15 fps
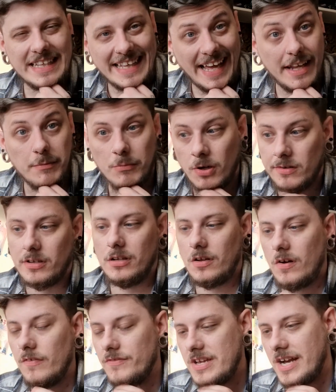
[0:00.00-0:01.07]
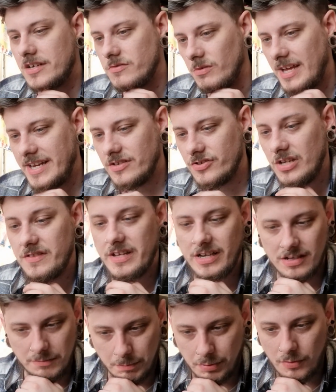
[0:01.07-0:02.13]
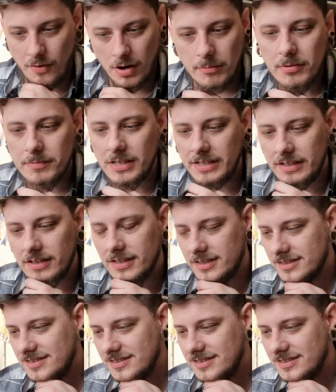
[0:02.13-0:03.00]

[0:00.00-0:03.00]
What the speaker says: CAD model of the actual engine, then I'll probably